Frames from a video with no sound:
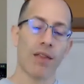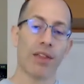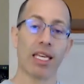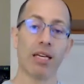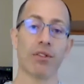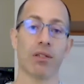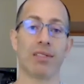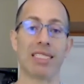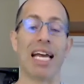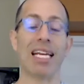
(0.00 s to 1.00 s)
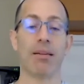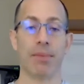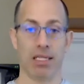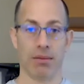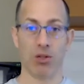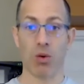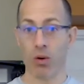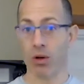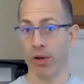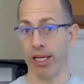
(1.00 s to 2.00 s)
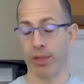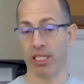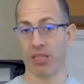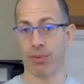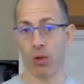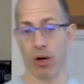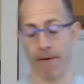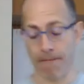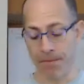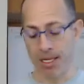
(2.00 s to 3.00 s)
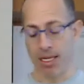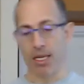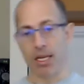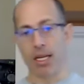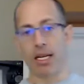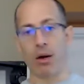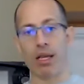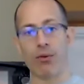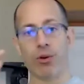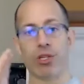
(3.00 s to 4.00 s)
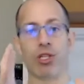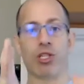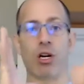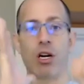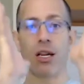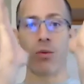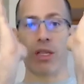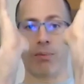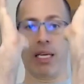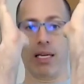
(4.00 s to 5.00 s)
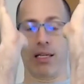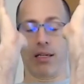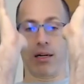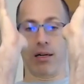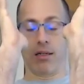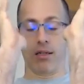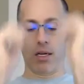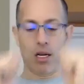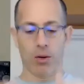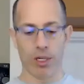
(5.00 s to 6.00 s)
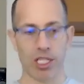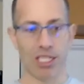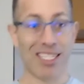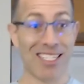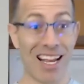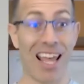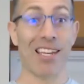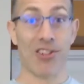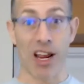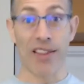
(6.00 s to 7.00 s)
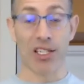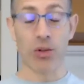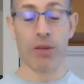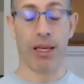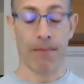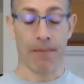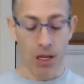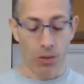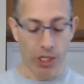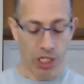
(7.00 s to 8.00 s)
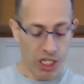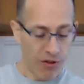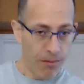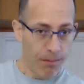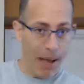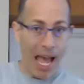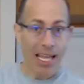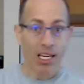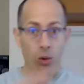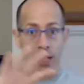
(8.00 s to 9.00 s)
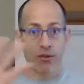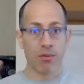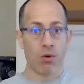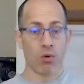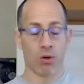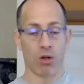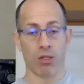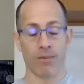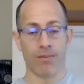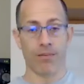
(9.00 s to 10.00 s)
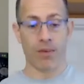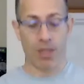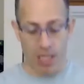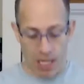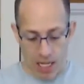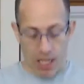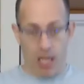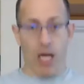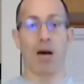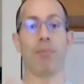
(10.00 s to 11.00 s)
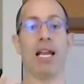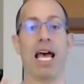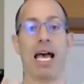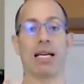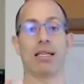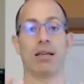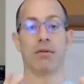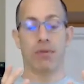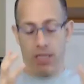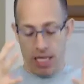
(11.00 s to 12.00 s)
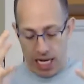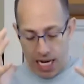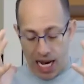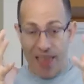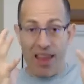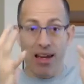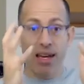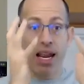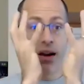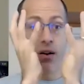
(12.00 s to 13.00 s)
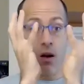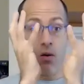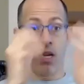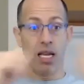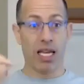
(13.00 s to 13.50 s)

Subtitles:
The gift of dynamism is what we're going to explore. Now, if we're starting with pillar, which is to say, and try this with me, we shift back and away from the world, up and active, and then narrow.